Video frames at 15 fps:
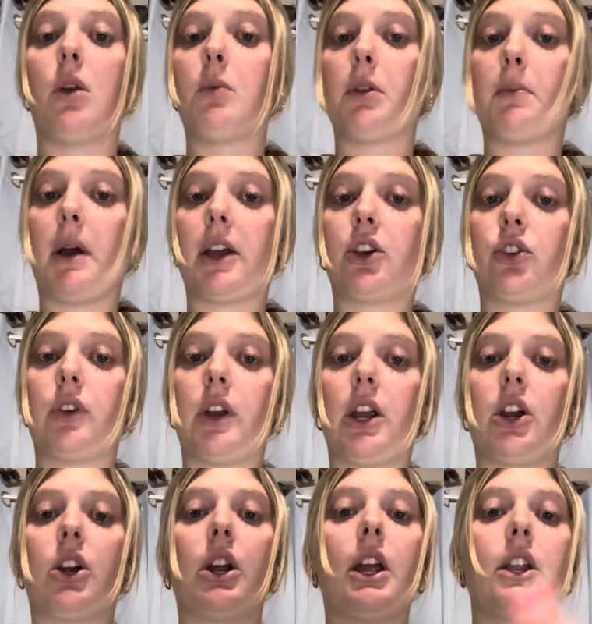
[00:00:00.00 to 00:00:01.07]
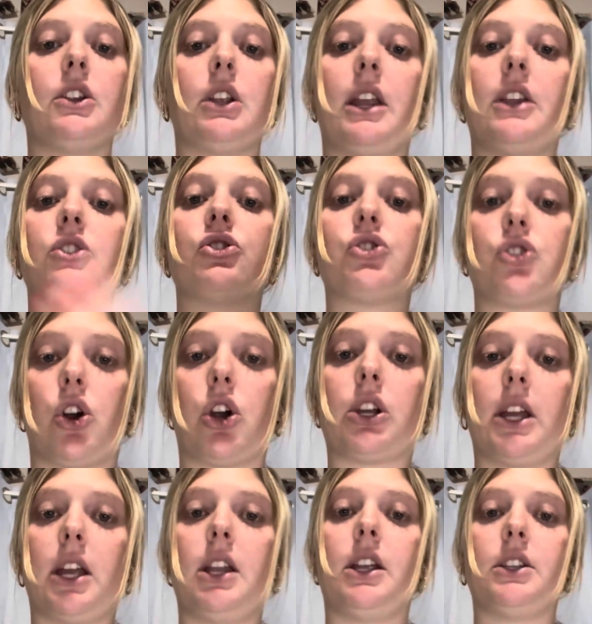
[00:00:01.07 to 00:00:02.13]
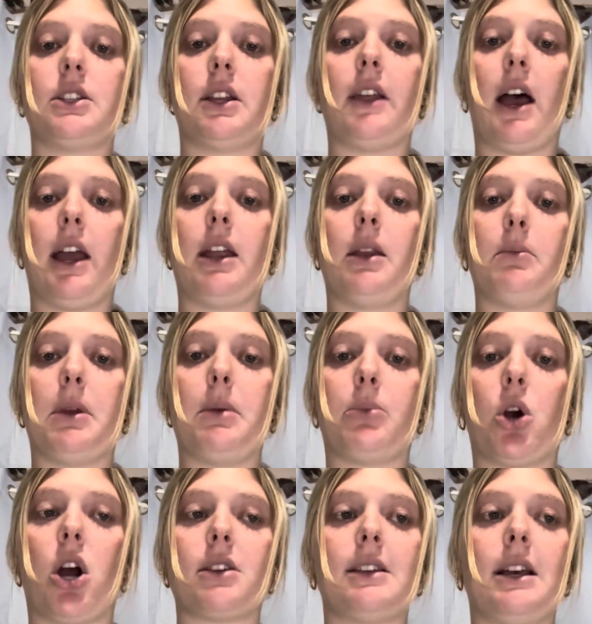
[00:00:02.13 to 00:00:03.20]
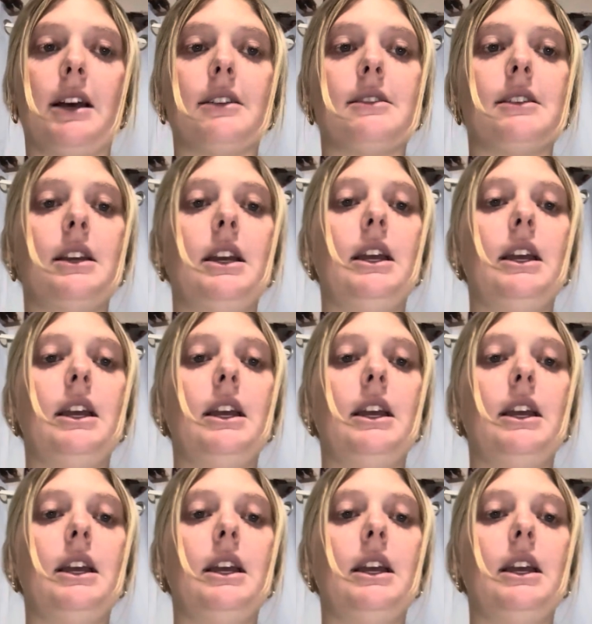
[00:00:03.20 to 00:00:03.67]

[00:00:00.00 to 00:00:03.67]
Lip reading: with my career and start getting to that NP process.